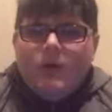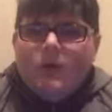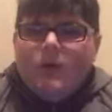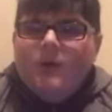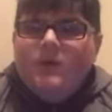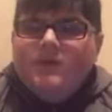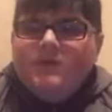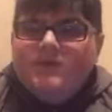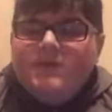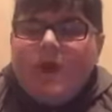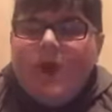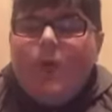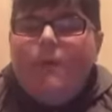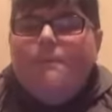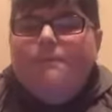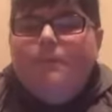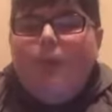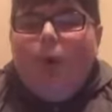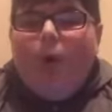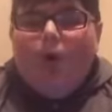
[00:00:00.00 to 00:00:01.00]
So
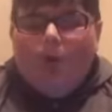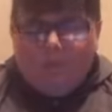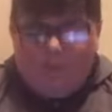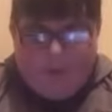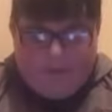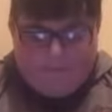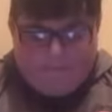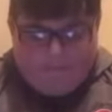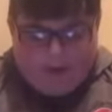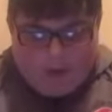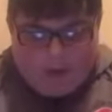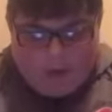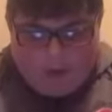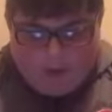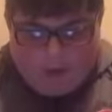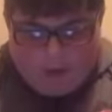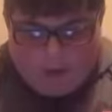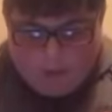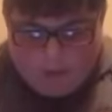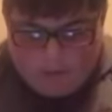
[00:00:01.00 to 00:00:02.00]
Bournemouth
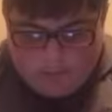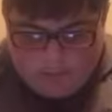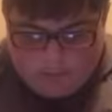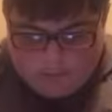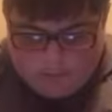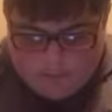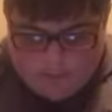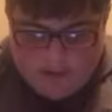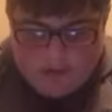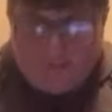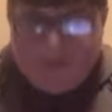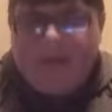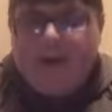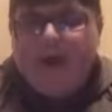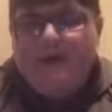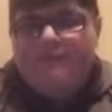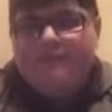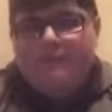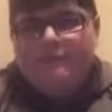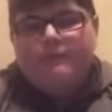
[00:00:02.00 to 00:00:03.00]
are in
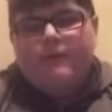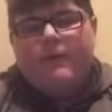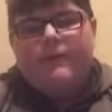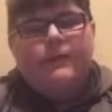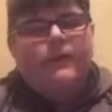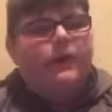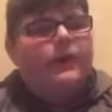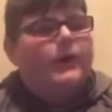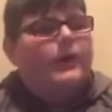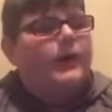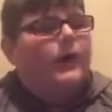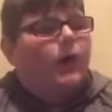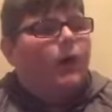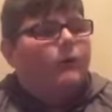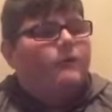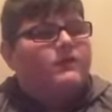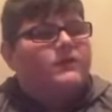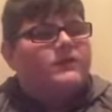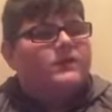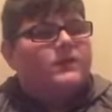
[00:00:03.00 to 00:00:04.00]
9th in Premier League,
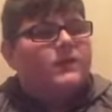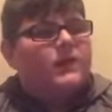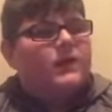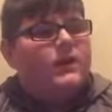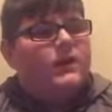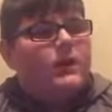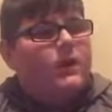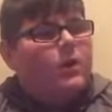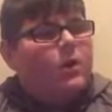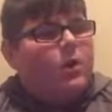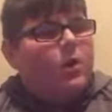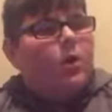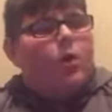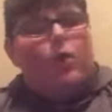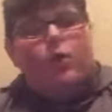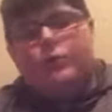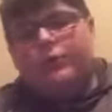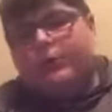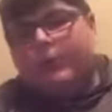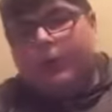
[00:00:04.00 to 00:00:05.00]
obviously
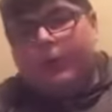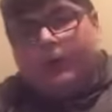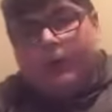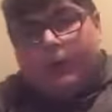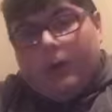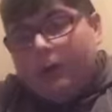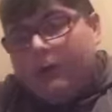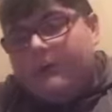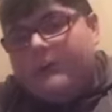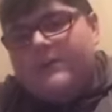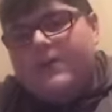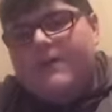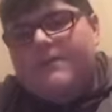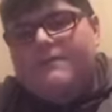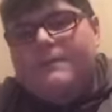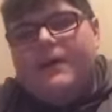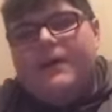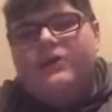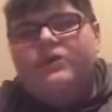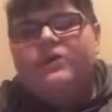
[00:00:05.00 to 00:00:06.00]
under one of the longest serving
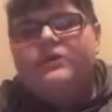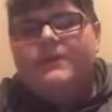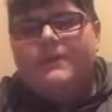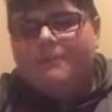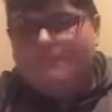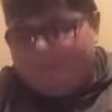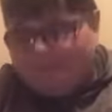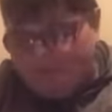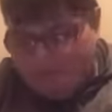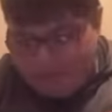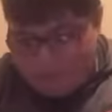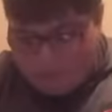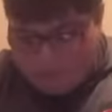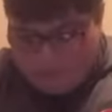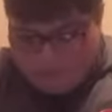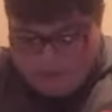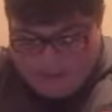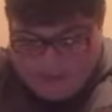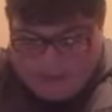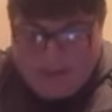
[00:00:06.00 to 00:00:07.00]
managers in Britain,
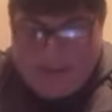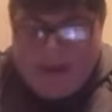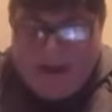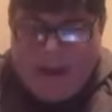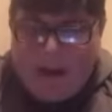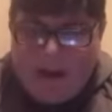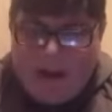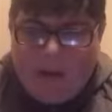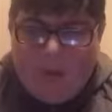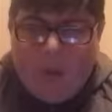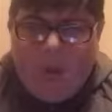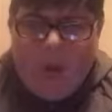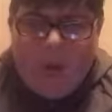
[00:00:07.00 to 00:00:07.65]
under Eddie Howe.